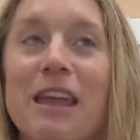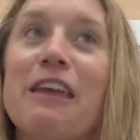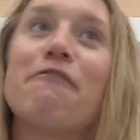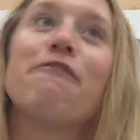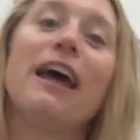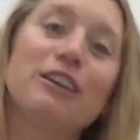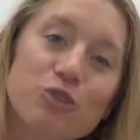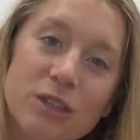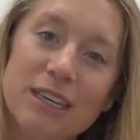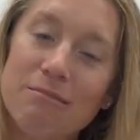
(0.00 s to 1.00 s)

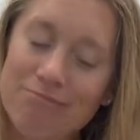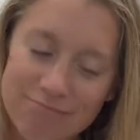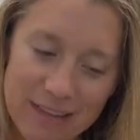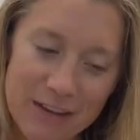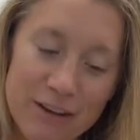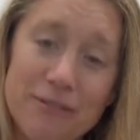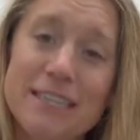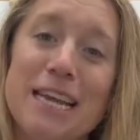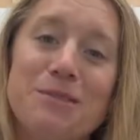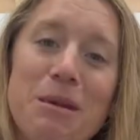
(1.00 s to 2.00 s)
eventually, even if it
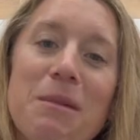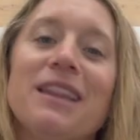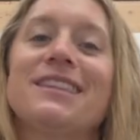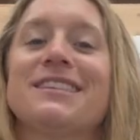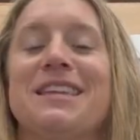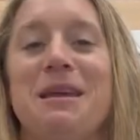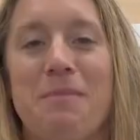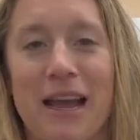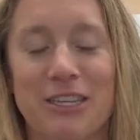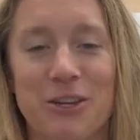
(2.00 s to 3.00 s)
takes me months, get
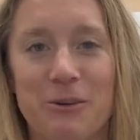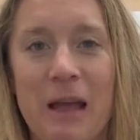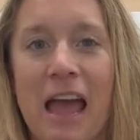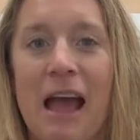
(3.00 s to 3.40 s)
back to you.